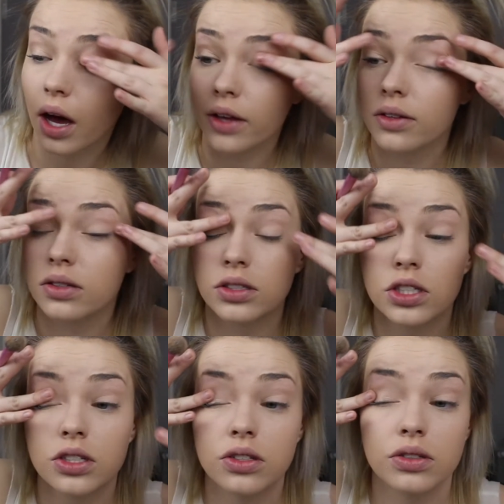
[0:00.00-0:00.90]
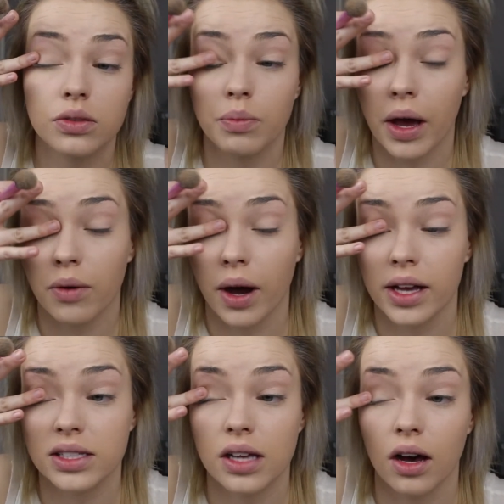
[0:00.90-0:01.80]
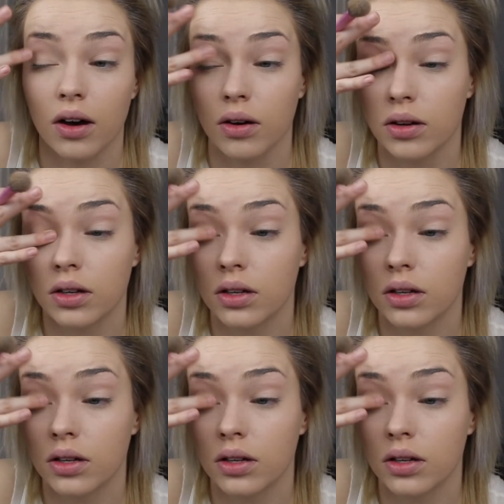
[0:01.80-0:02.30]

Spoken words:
used to just use my YSL